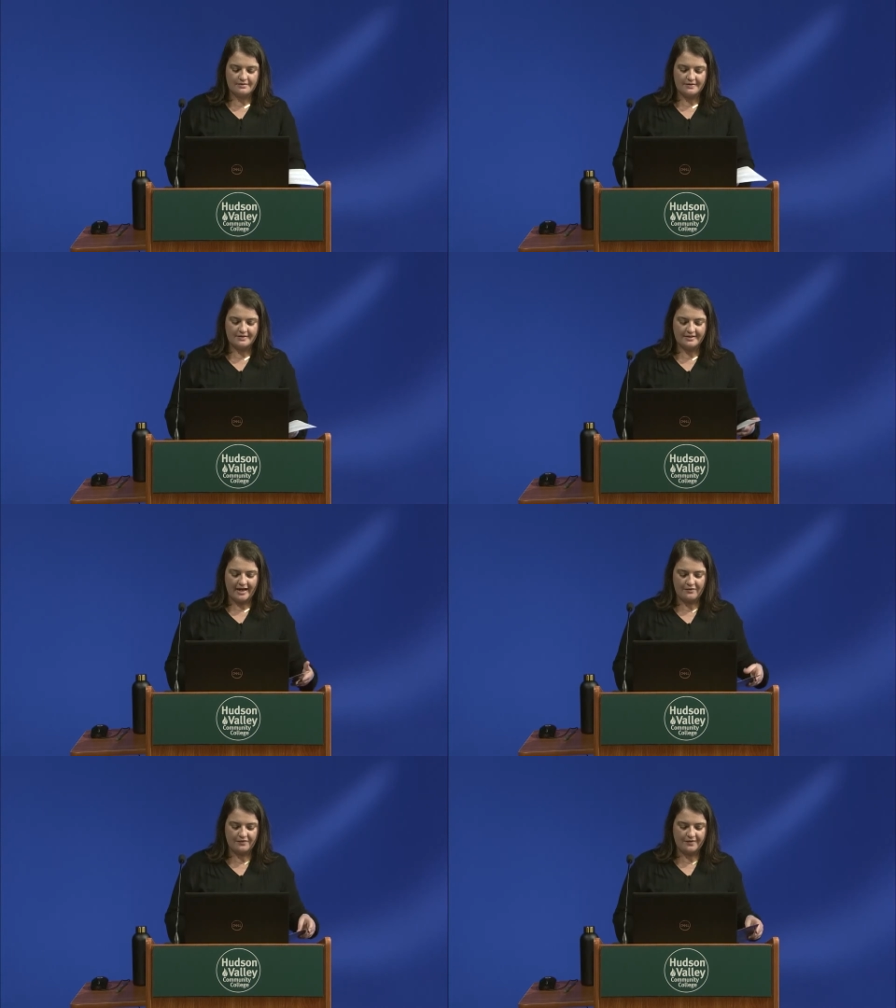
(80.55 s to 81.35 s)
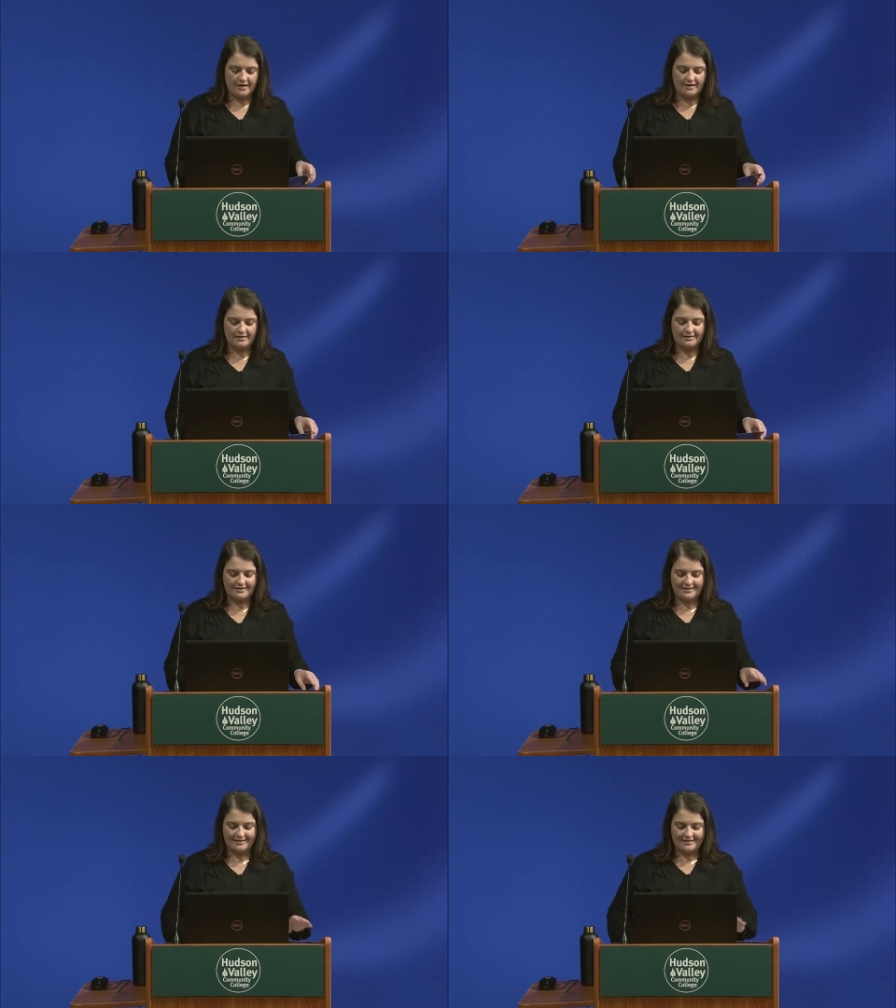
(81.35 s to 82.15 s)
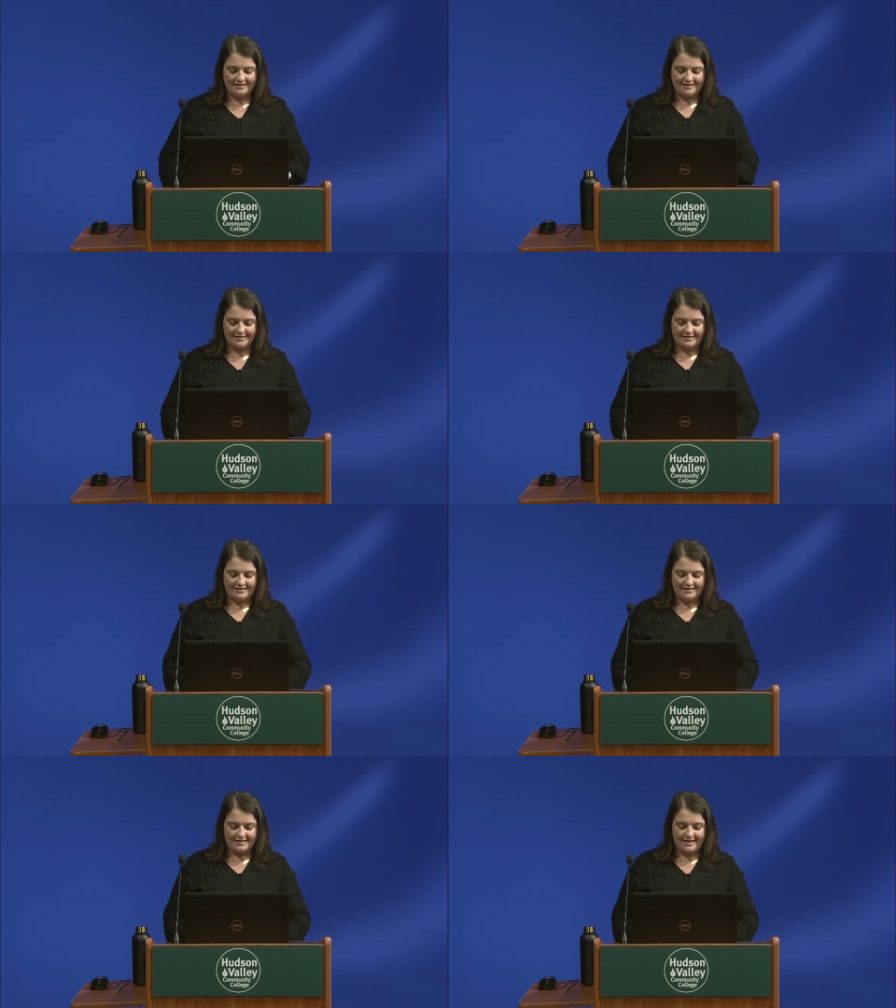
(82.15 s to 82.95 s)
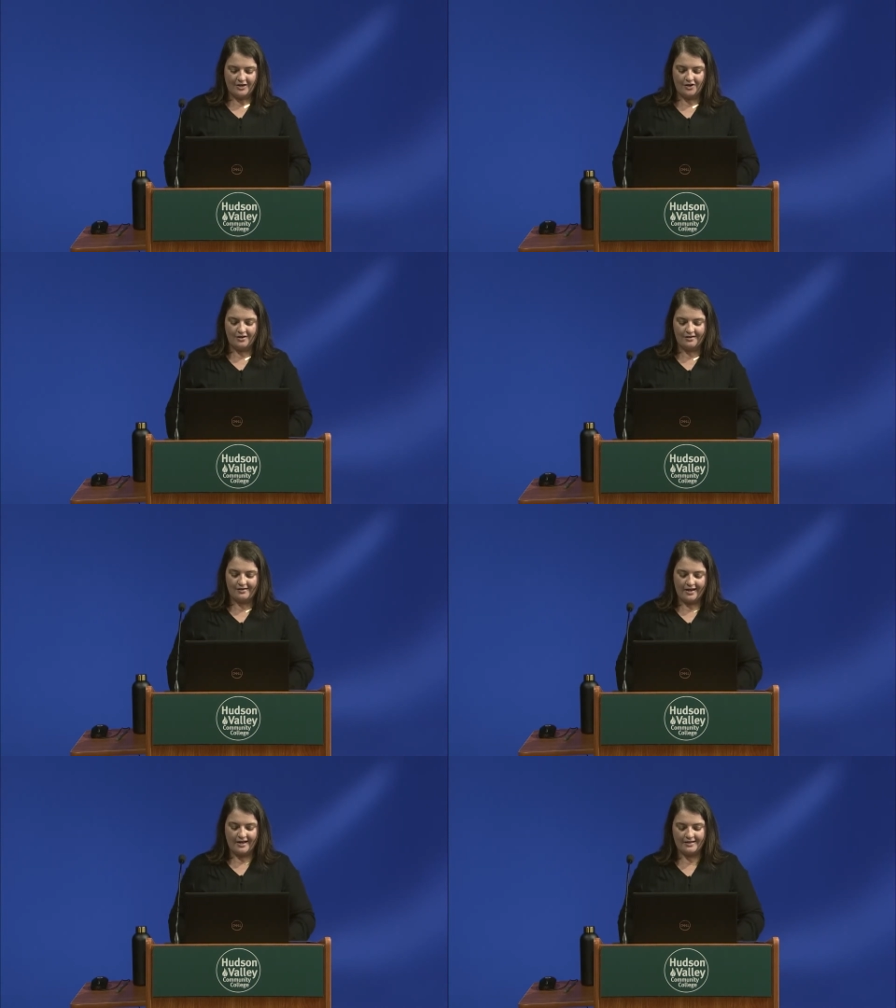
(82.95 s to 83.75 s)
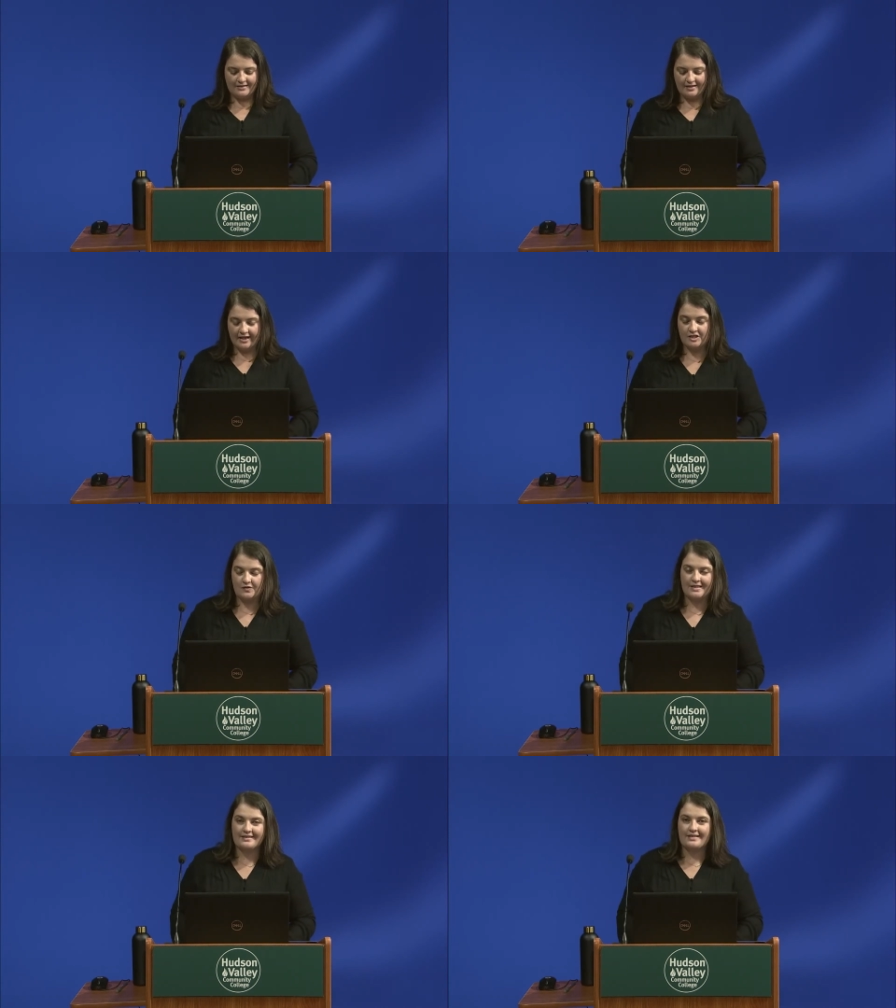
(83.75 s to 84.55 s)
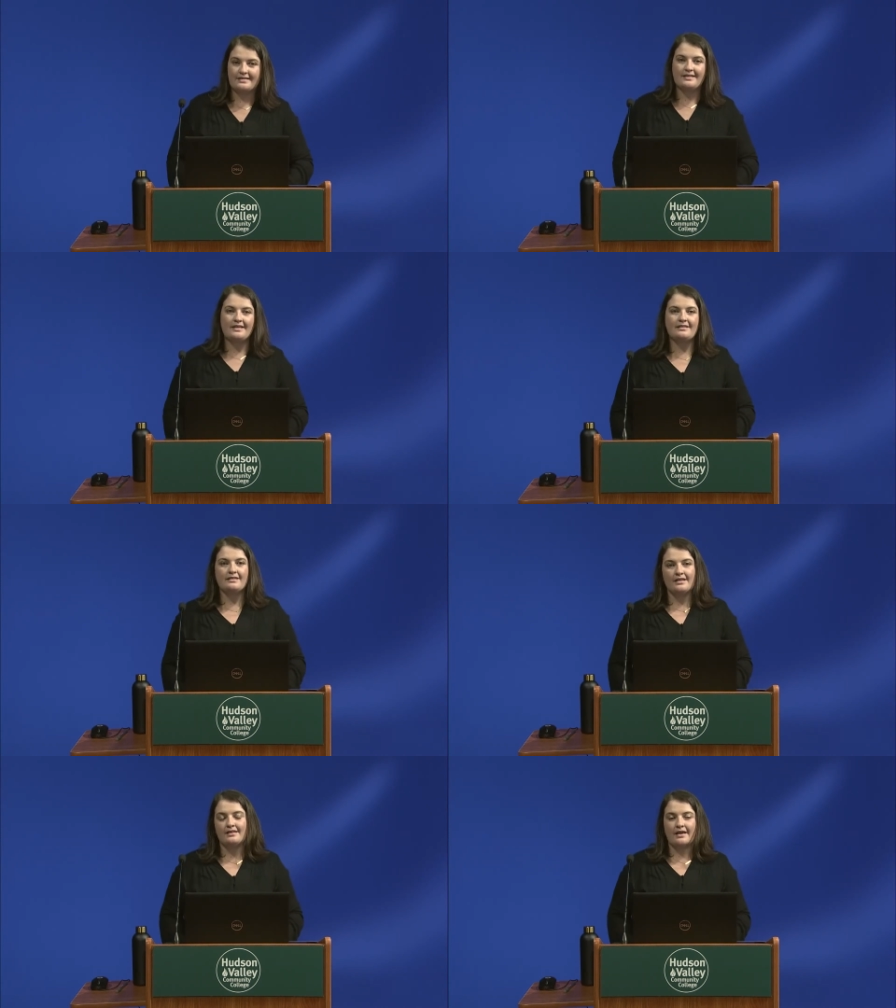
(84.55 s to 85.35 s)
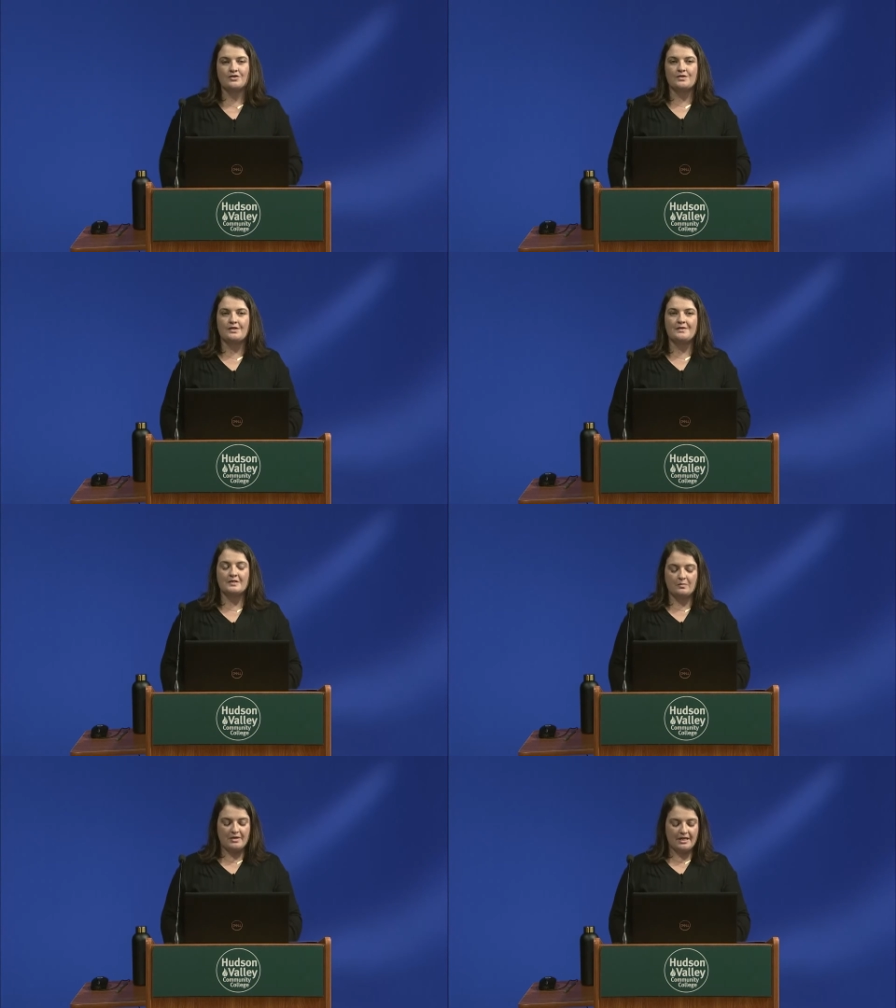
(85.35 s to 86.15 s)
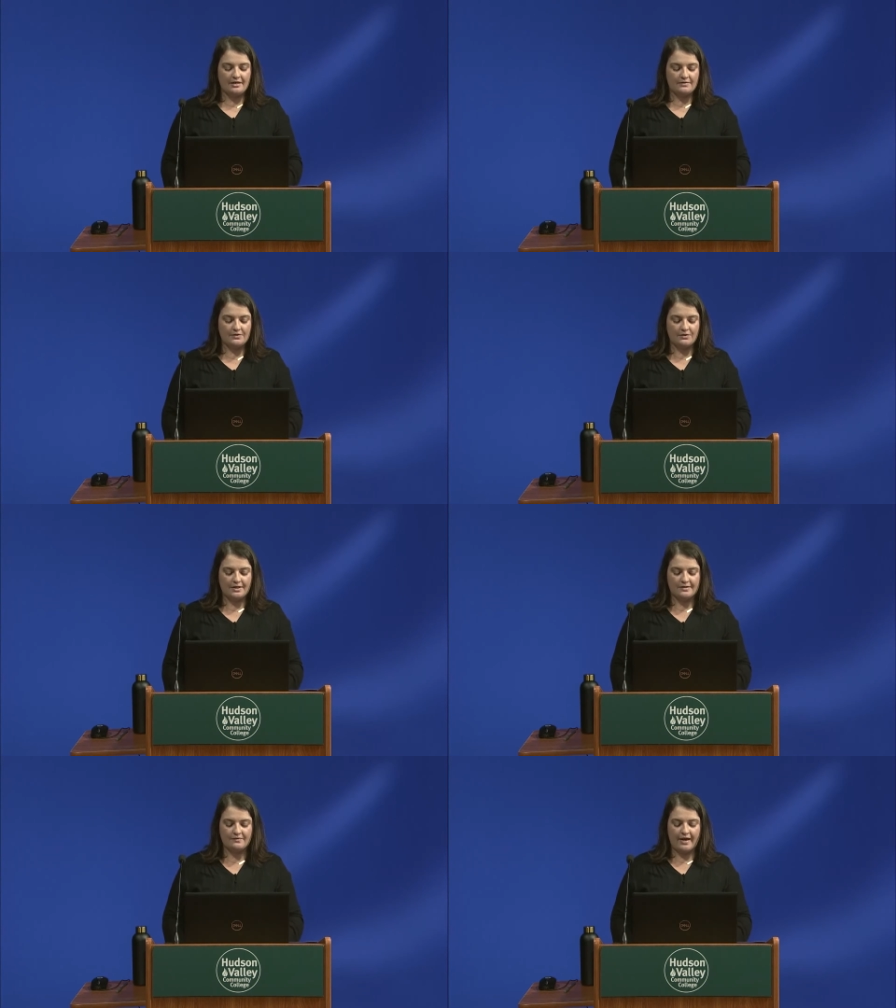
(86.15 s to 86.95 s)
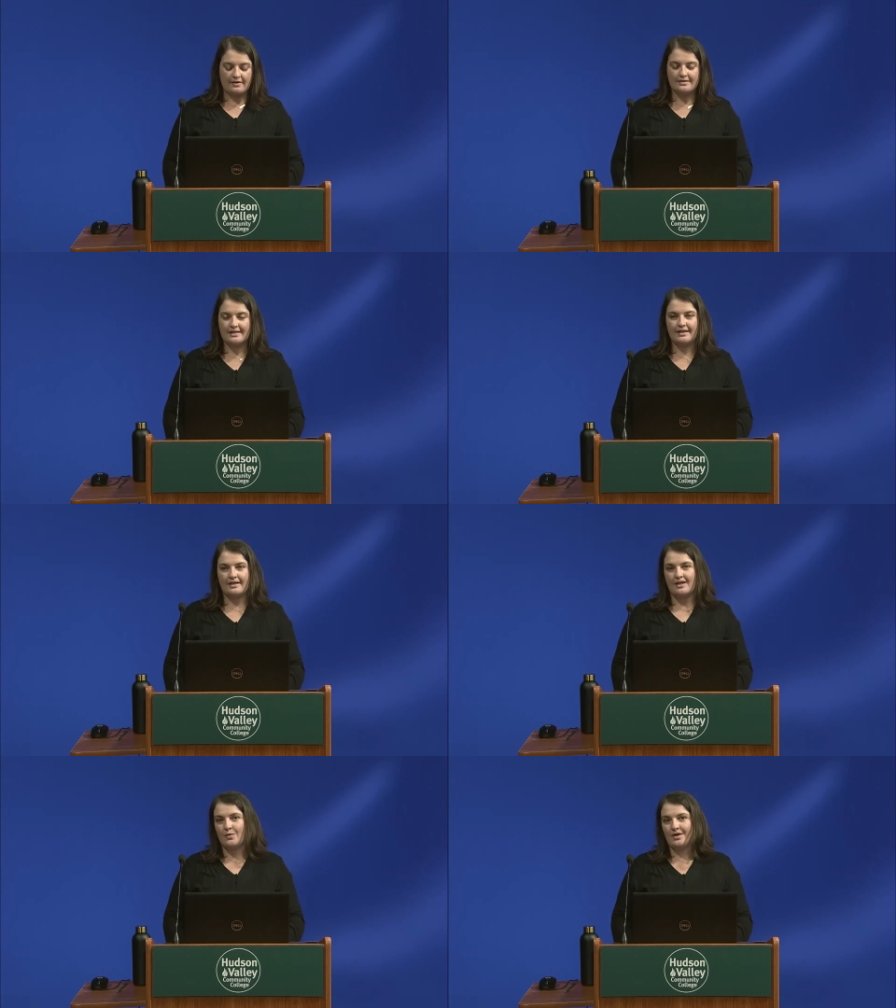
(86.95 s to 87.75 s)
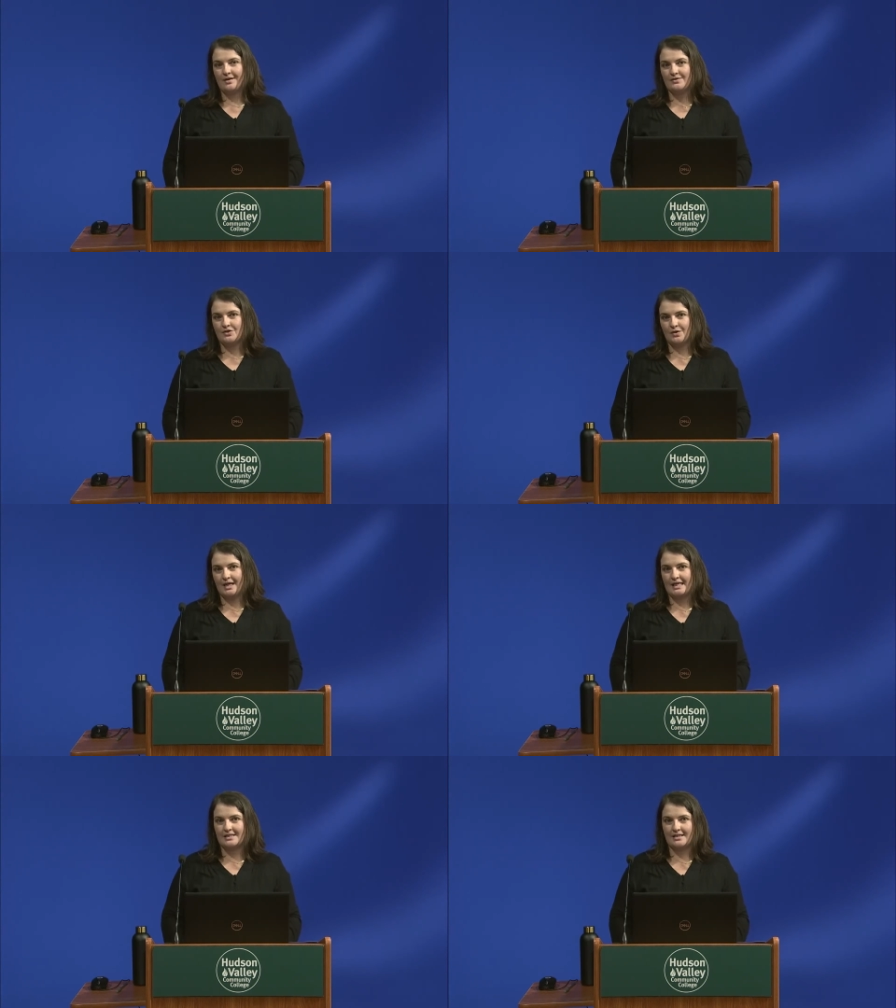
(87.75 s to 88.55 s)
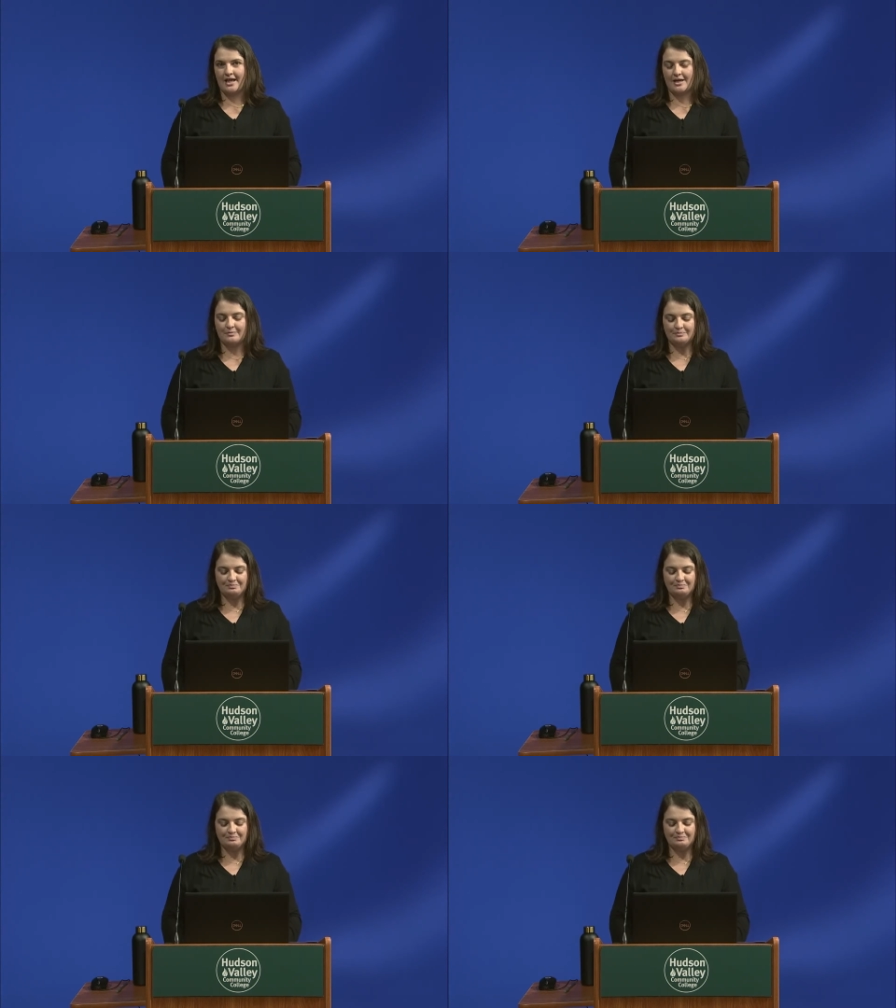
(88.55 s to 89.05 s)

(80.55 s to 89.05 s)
staff uh, here at HVCC, the lecture series committee, students, faculty, and anyone else tuning in today.